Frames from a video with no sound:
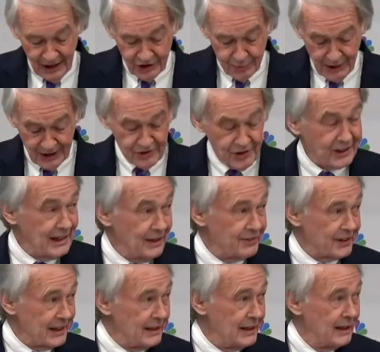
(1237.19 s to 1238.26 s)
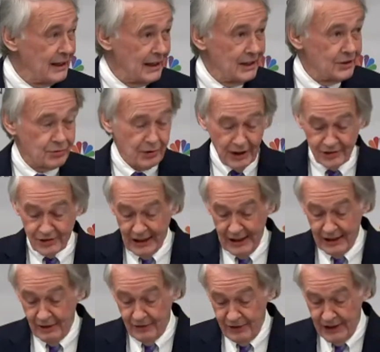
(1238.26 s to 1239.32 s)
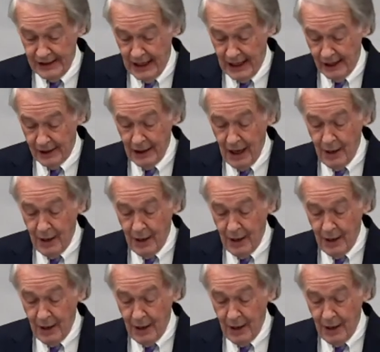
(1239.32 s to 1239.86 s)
expressed significant interest in VR.